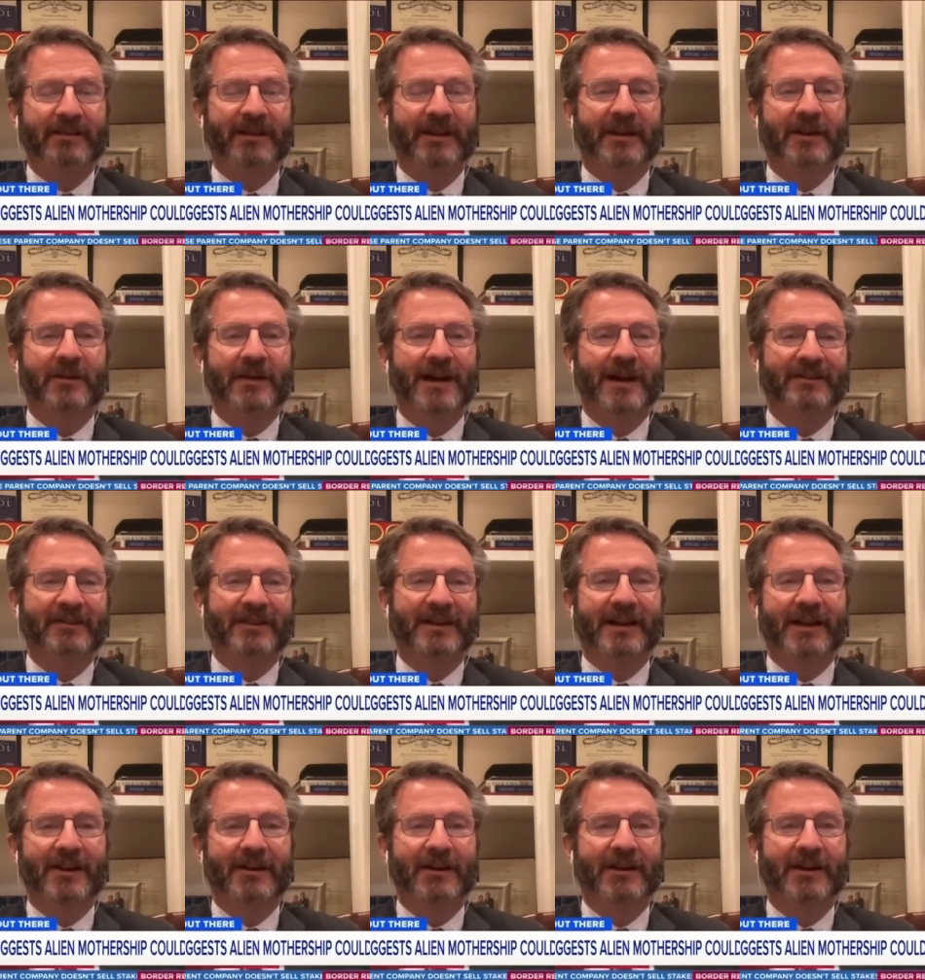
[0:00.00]
I know
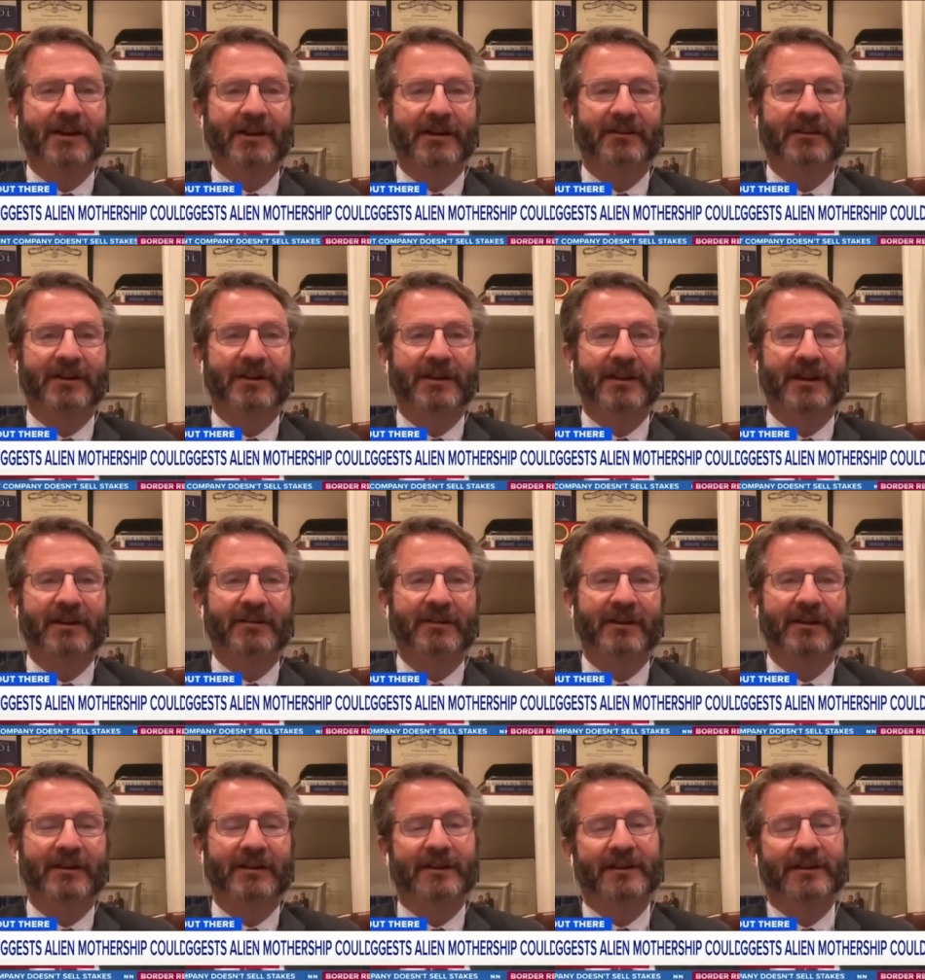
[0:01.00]
Eisenhower called it the
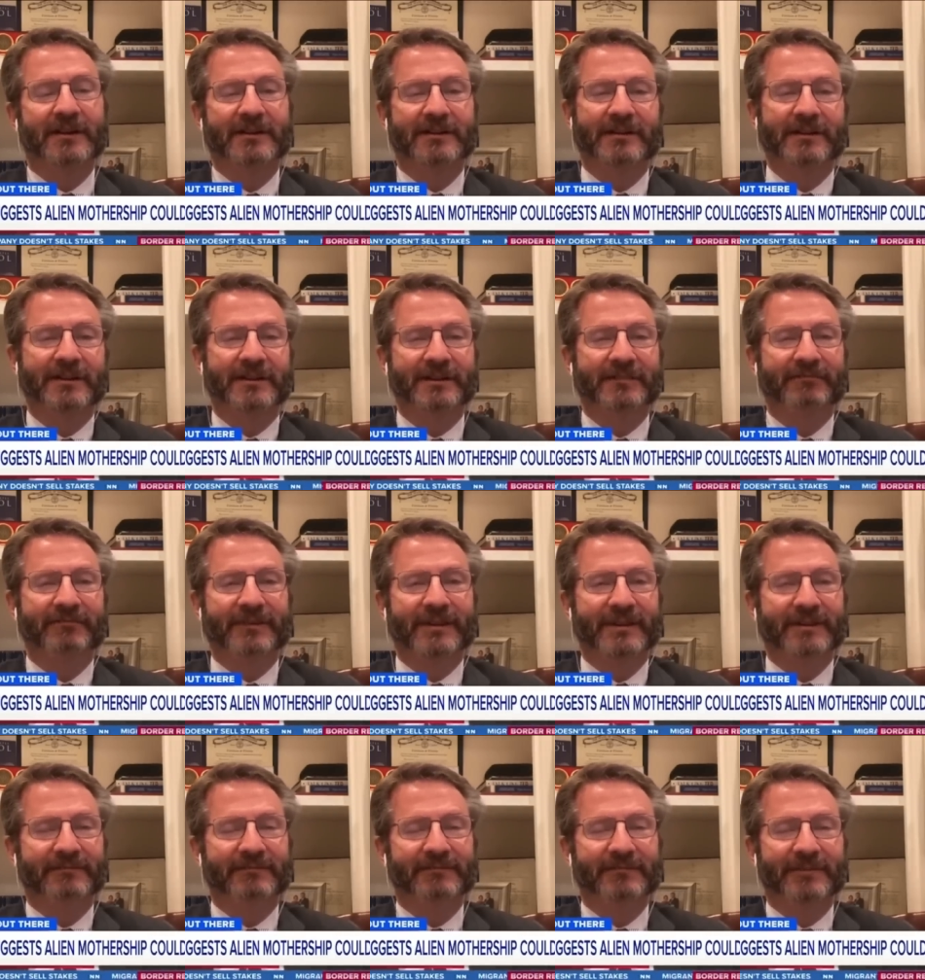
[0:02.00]
industrial, the, uh,
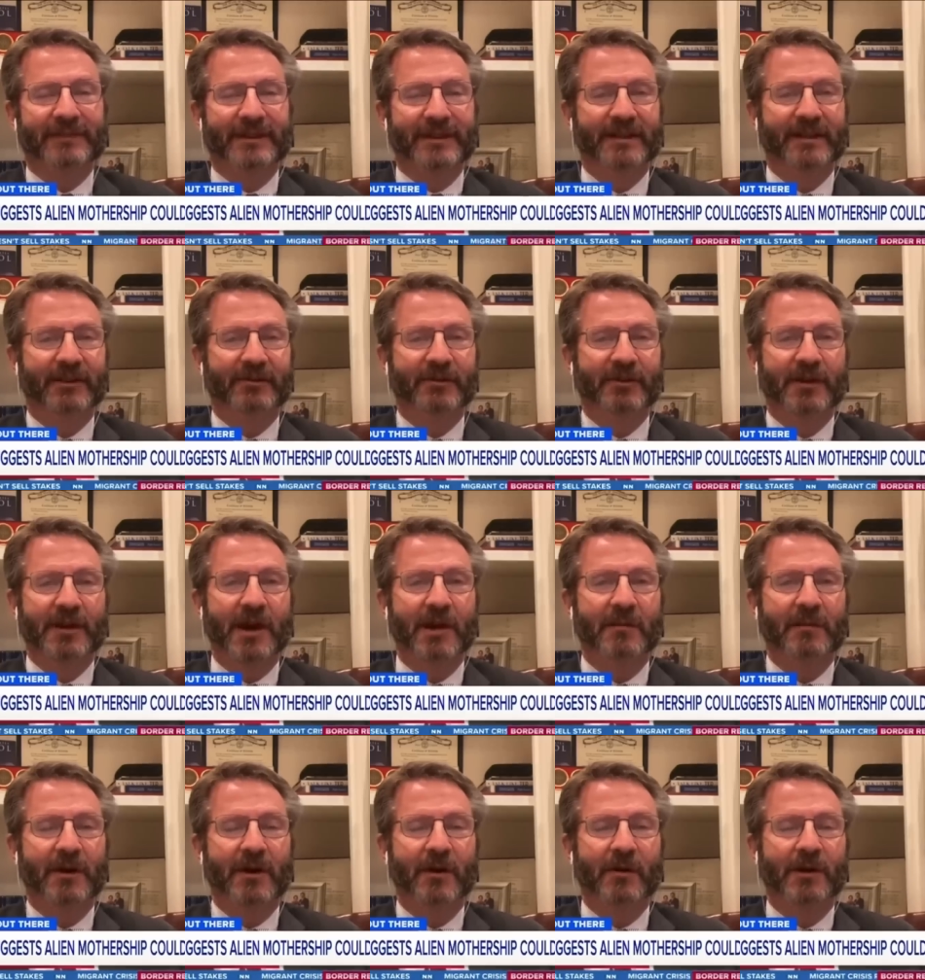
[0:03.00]
the, the, industrial com-
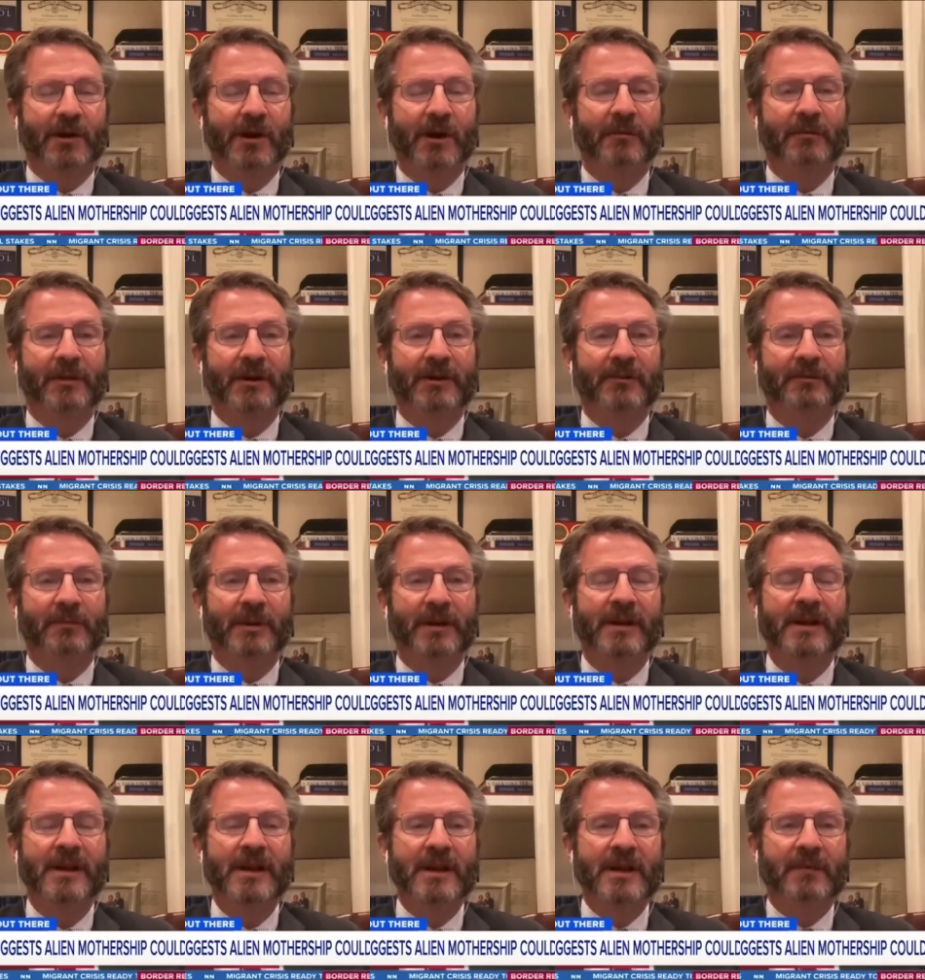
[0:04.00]
armor complex. But,
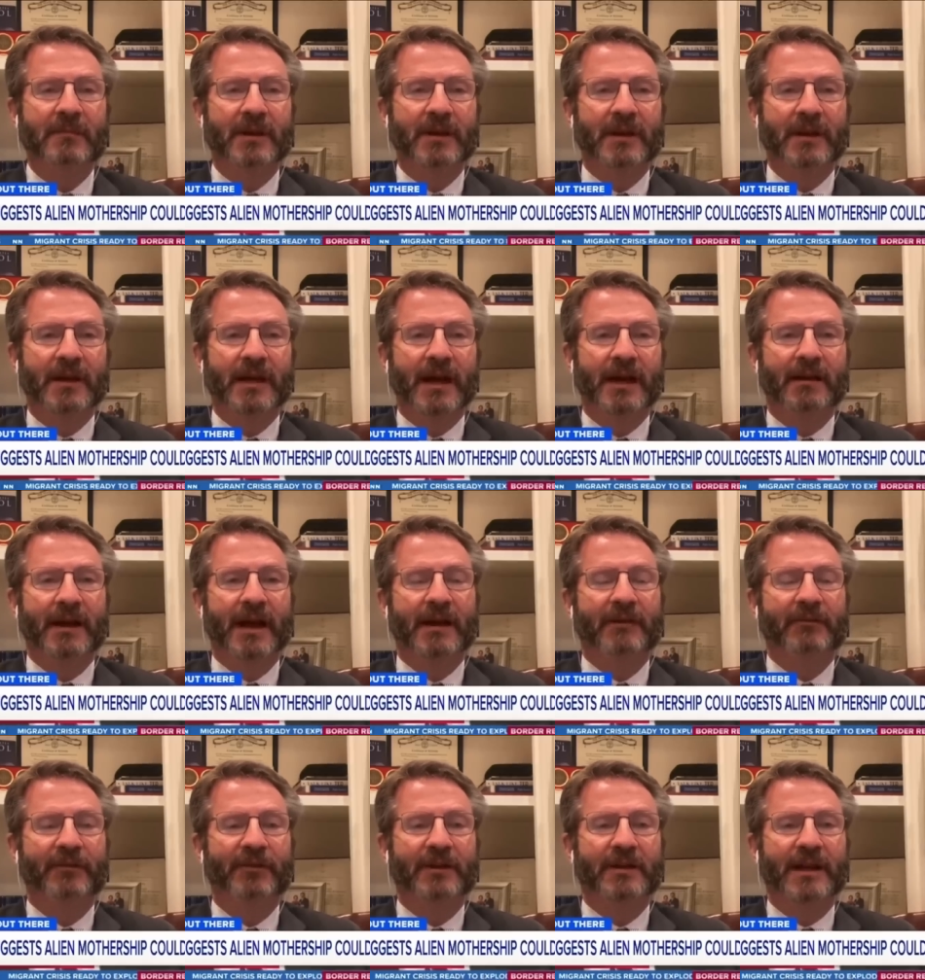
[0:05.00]
but I,
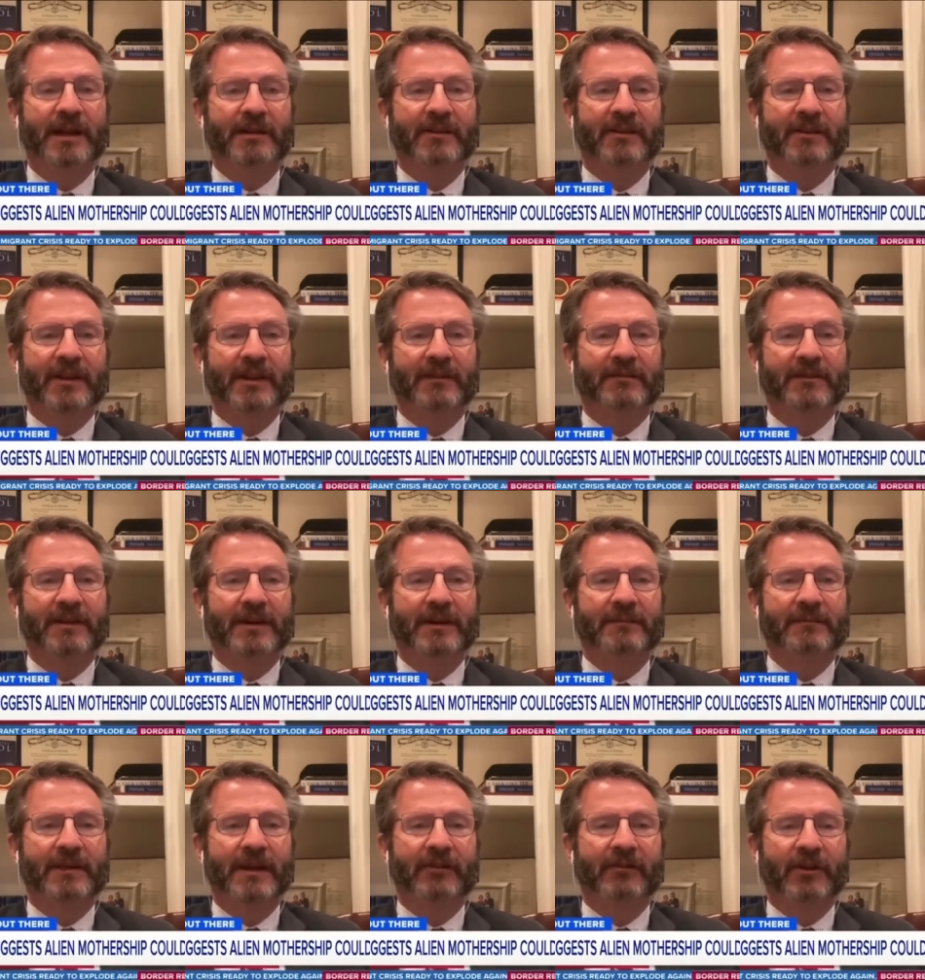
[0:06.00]
I feel like they've
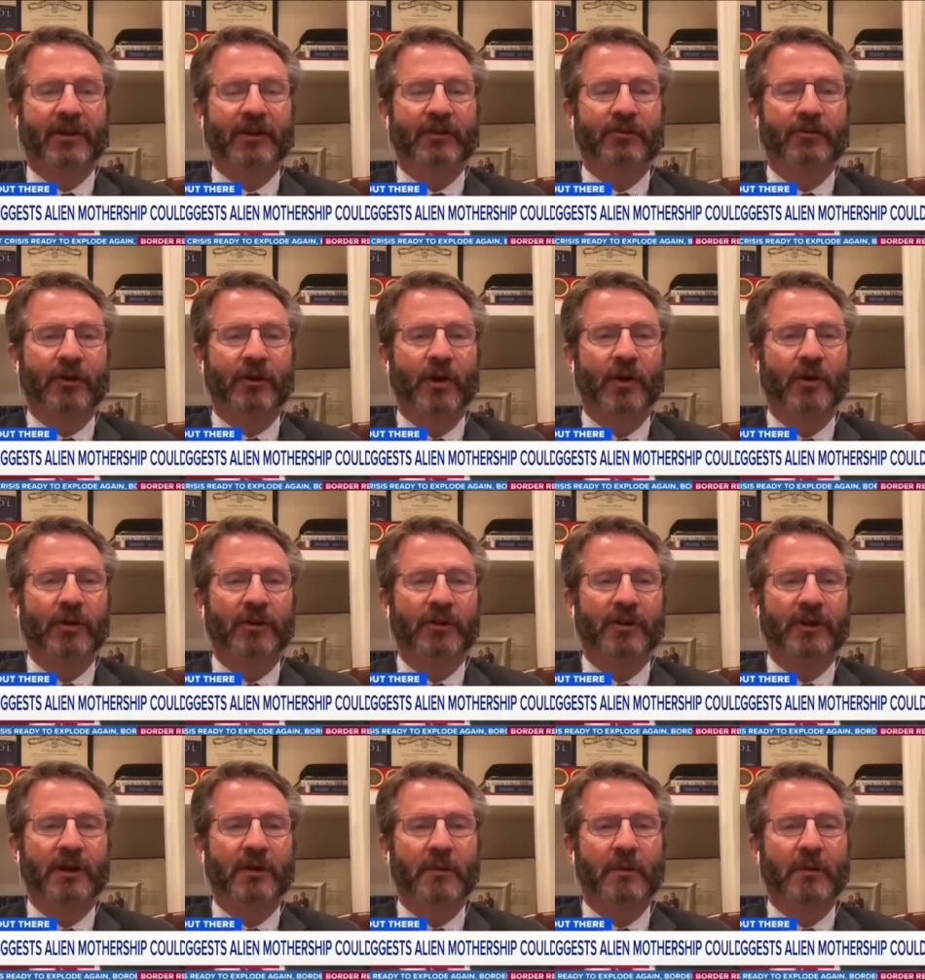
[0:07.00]
um, it's a control thing.